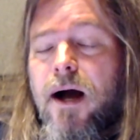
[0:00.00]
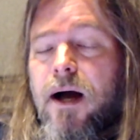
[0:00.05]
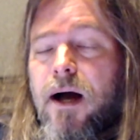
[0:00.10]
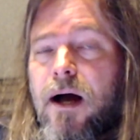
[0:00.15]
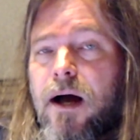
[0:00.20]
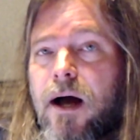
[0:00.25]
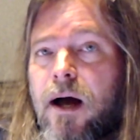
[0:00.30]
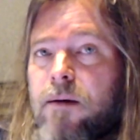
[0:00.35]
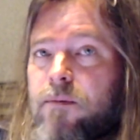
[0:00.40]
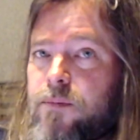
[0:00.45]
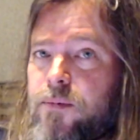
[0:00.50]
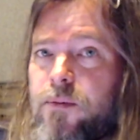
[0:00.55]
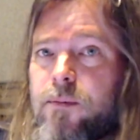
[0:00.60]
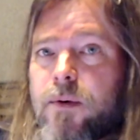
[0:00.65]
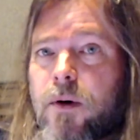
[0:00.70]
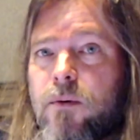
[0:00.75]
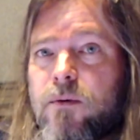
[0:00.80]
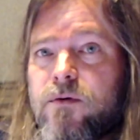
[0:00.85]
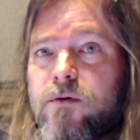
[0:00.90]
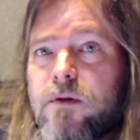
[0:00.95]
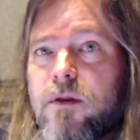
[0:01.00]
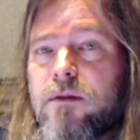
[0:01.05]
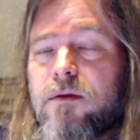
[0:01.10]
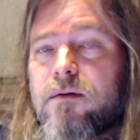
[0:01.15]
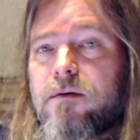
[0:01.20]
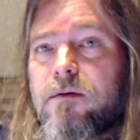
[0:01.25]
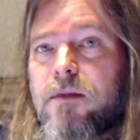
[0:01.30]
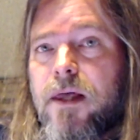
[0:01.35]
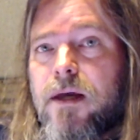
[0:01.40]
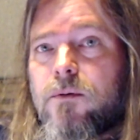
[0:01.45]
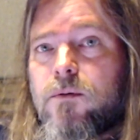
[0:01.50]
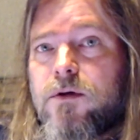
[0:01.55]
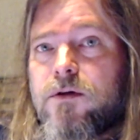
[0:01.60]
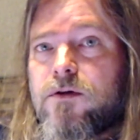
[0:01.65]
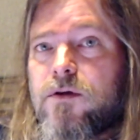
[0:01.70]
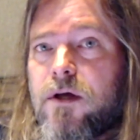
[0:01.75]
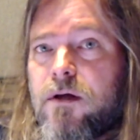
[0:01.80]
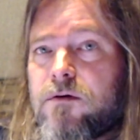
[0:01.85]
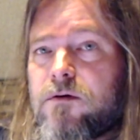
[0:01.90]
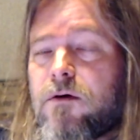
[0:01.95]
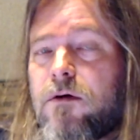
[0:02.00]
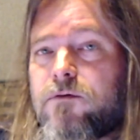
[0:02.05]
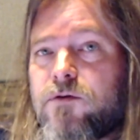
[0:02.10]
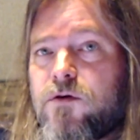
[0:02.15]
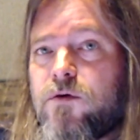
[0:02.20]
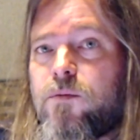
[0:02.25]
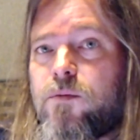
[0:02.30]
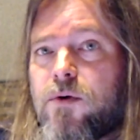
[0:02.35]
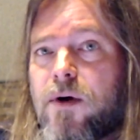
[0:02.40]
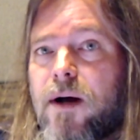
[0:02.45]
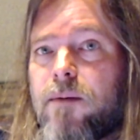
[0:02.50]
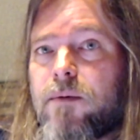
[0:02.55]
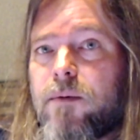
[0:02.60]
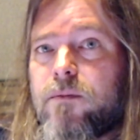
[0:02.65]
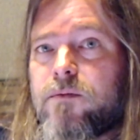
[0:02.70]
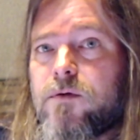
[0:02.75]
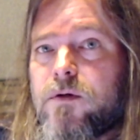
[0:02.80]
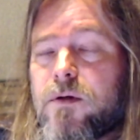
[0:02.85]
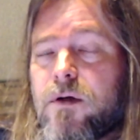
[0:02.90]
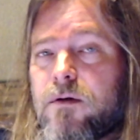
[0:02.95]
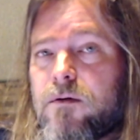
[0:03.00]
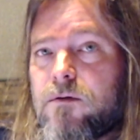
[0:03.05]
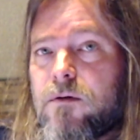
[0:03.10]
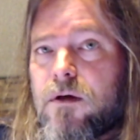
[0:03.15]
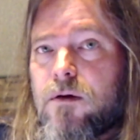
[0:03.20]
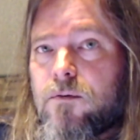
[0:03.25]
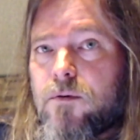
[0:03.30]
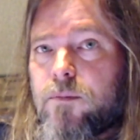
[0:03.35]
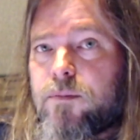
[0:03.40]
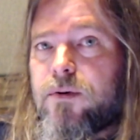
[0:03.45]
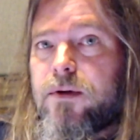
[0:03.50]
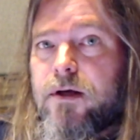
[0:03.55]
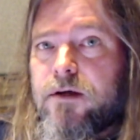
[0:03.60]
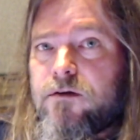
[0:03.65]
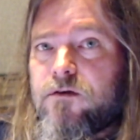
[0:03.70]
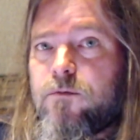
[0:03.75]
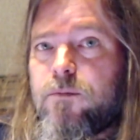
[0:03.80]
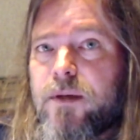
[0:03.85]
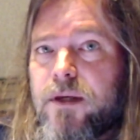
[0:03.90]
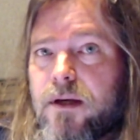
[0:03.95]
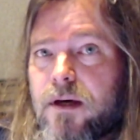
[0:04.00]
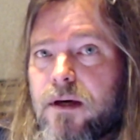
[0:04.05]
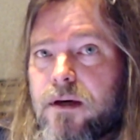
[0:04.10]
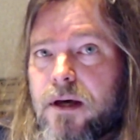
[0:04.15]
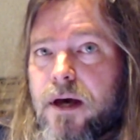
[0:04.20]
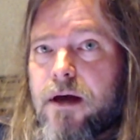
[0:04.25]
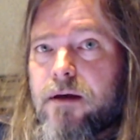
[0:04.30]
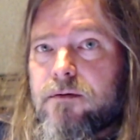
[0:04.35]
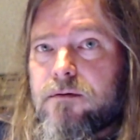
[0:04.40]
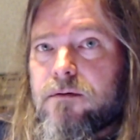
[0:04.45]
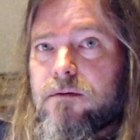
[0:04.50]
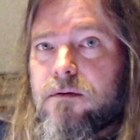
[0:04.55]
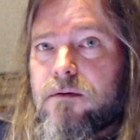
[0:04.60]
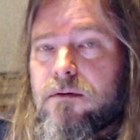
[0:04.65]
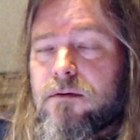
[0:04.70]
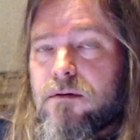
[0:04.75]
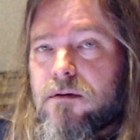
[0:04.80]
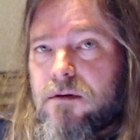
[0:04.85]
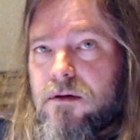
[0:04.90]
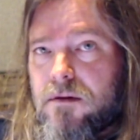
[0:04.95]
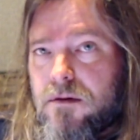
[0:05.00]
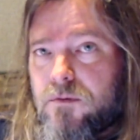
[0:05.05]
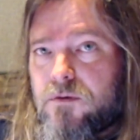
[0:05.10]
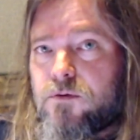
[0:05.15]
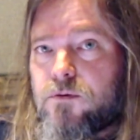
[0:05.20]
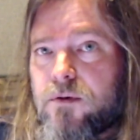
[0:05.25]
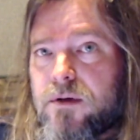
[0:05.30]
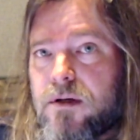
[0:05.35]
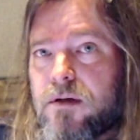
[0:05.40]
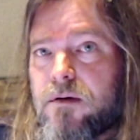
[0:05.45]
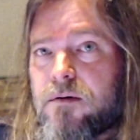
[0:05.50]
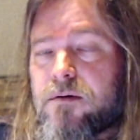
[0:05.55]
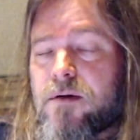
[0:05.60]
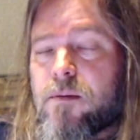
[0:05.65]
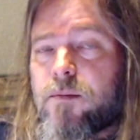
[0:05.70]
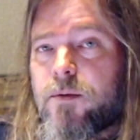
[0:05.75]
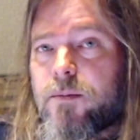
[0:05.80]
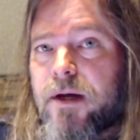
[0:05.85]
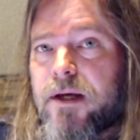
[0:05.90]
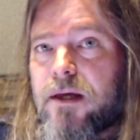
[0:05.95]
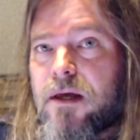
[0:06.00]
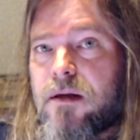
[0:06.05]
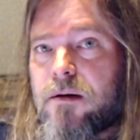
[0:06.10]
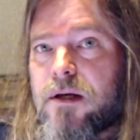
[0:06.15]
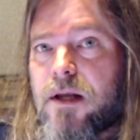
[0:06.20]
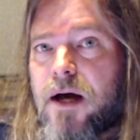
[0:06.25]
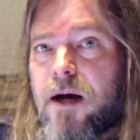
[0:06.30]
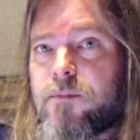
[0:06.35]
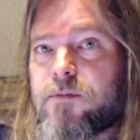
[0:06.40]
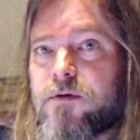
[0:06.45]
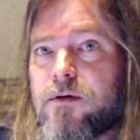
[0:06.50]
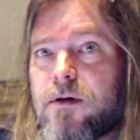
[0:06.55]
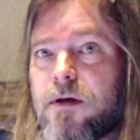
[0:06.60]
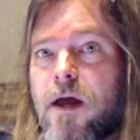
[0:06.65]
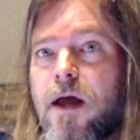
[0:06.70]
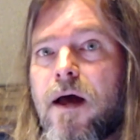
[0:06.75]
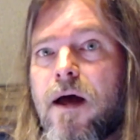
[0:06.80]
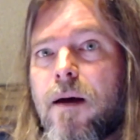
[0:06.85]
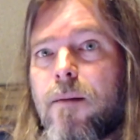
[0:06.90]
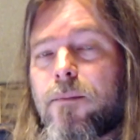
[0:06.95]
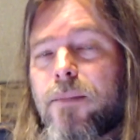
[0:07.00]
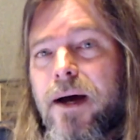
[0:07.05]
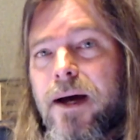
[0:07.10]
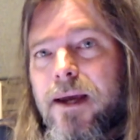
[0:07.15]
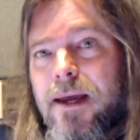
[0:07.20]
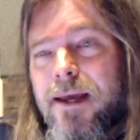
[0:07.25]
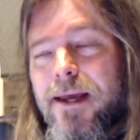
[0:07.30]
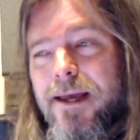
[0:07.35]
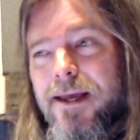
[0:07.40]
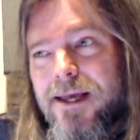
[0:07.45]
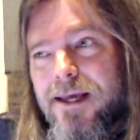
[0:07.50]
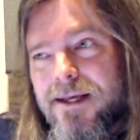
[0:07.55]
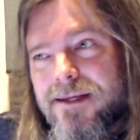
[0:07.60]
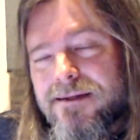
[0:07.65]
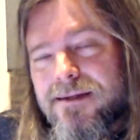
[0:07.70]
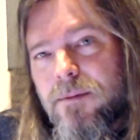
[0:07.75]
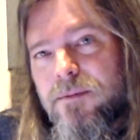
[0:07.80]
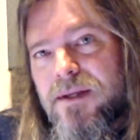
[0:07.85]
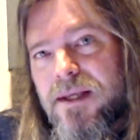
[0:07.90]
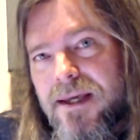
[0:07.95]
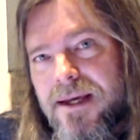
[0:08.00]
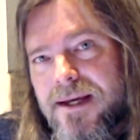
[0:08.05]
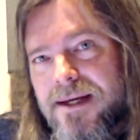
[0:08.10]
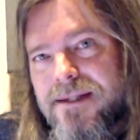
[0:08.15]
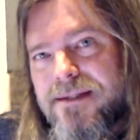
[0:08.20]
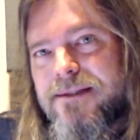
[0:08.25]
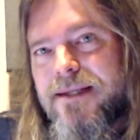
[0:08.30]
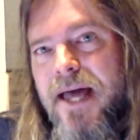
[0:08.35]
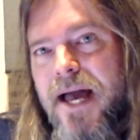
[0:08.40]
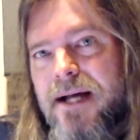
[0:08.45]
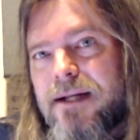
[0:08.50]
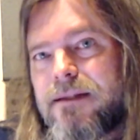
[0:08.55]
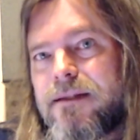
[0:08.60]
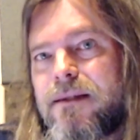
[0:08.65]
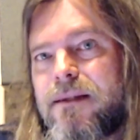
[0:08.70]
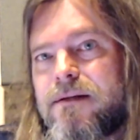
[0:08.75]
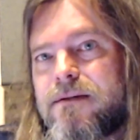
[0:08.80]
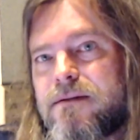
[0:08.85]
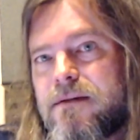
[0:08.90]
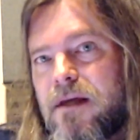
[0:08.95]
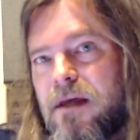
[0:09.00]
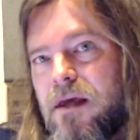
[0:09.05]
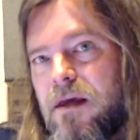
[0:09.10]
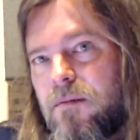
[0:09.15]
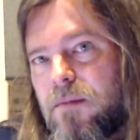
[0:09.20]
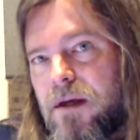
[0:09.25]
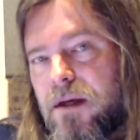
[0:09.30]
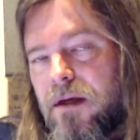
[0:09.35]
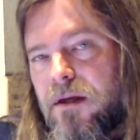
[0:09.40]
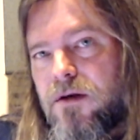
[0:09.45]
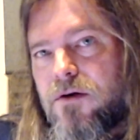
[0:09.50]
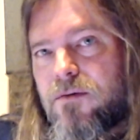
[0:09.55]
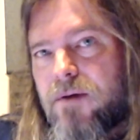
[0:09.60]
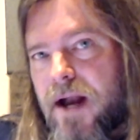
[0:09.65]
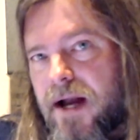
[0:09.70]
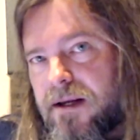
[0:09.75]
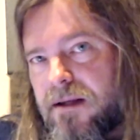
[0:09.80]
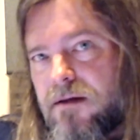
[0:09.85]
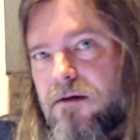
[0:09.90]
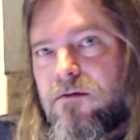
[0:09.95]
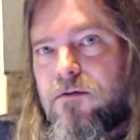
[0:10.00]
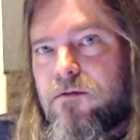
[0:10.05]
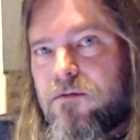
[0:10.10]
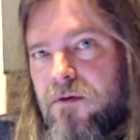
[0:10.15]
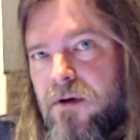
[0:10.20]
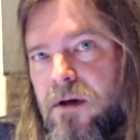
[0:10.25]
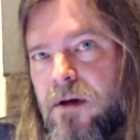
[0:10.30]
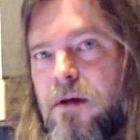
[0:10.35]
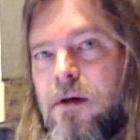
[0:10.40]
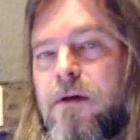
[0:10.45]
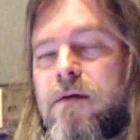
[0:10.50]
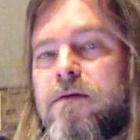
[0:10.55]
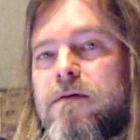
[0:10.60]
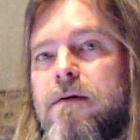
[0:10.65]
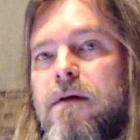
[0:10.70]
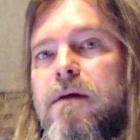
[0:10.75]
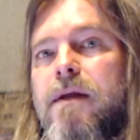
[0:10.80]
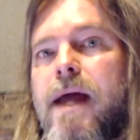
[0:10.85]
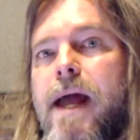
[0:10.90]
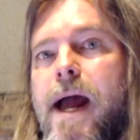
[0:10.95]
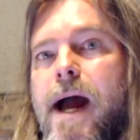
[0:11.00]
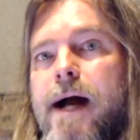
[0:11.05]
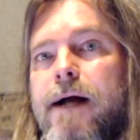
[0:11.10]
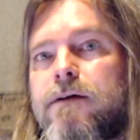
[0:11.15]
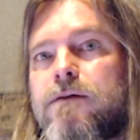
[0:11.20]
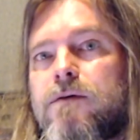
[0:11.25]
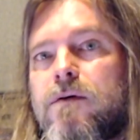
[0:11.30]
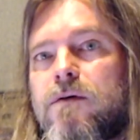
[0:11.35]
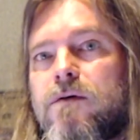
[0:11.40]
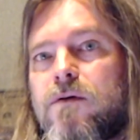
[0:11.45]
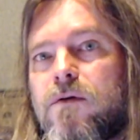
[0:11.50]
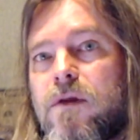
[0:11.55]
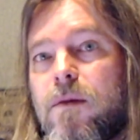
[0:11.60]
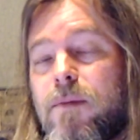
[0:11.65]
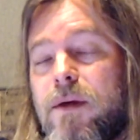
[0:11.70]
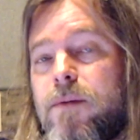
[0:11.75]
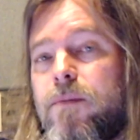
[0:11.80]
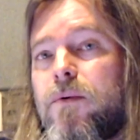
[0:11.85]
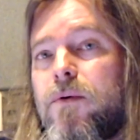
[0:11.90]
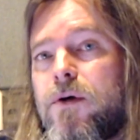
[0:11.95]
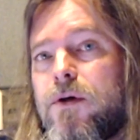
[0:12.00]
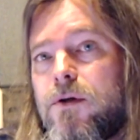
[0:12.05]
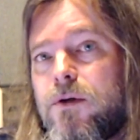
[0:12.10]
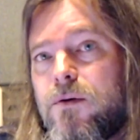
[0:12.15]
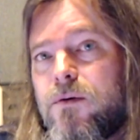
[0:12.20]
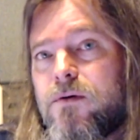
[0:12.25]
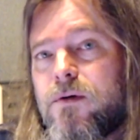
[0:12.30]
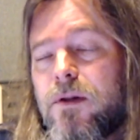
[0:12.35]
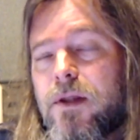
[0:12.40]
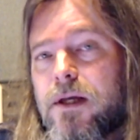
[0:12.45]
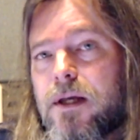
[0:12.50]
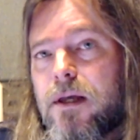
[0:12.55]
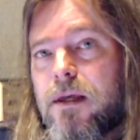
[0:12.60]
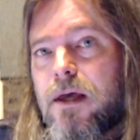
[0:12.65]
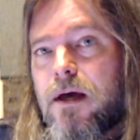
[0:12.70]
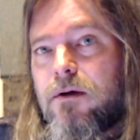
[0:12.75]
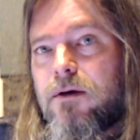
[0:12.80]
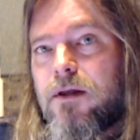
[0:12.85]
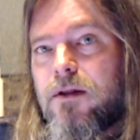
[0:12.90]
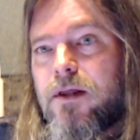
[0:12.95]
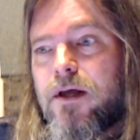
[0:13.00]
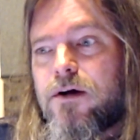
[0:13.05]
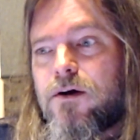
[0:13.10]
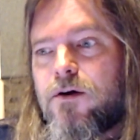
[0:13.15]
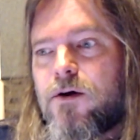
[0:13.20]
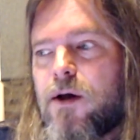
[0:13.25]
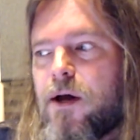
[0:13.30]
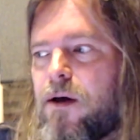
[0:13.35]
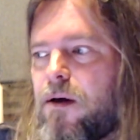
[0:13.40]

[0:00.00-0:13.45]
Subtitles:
I propose that this language, it solved 2 problems. It replaced BAS, that was written in assembler by Ken Thompson, by accepting exactly the same interactive syntax so that people could use it like a calculator.